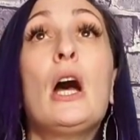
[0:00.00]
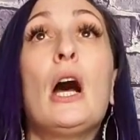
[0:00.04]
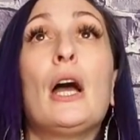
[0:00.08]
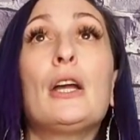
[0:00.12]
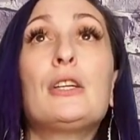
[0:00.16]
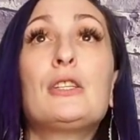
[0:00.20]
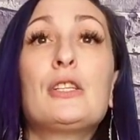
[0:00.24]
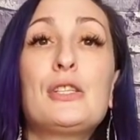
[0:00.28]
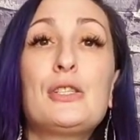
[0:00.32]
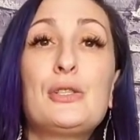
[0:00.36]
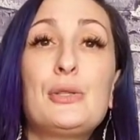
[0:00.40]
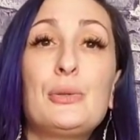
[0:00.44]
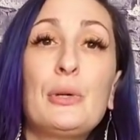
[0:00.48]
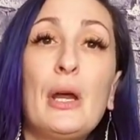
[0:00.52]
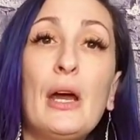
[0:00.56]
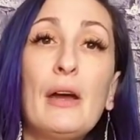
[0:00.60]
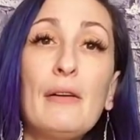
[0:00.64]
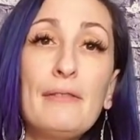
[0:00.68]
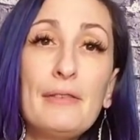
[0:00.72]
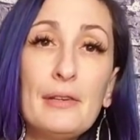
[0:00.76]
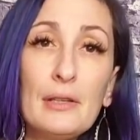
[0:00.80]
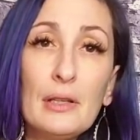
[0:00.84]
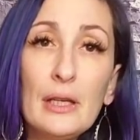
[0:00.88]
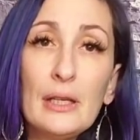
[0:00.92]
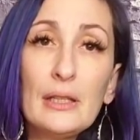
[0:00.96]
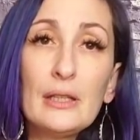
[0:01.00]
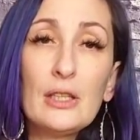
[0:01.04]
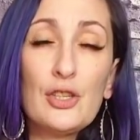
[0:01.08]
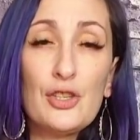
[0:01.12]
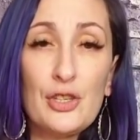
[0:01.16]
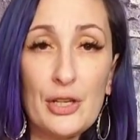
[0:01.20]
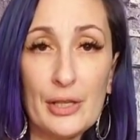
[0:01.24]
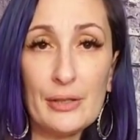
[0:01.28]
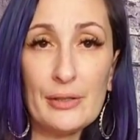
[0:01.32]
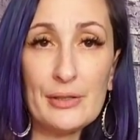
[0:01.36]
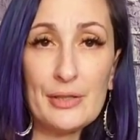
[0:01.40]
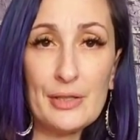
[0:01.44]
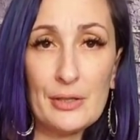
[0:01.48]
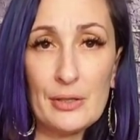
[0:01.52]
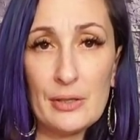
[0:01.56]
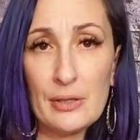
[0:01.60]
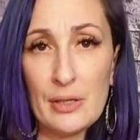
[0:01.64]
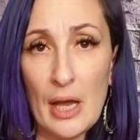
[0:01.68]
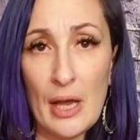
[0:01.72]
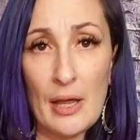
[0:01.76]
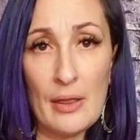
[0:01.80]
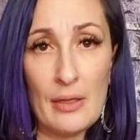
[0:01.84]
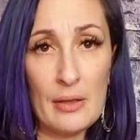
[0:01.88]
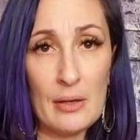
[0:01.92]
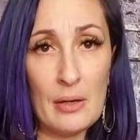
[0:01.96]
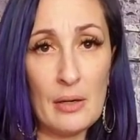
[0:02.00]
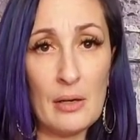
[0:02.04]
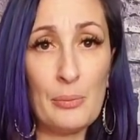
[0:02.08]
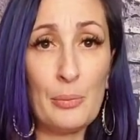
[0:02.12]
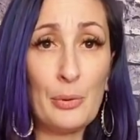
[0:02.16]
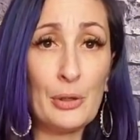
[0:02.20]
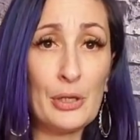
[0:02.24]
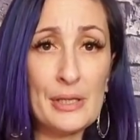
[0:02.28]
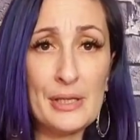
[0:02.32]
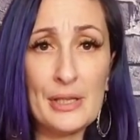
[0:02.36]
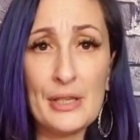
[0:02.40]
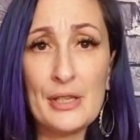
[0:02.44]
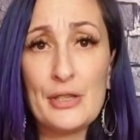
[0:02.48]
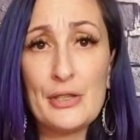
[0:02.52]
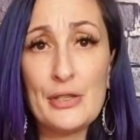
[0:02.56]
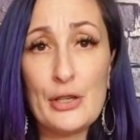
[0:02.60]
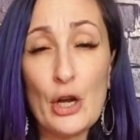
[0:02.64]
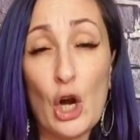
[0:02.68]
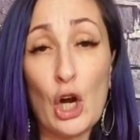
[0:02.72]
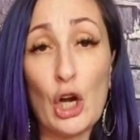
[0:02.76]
I just do not feel like the jails and the prisons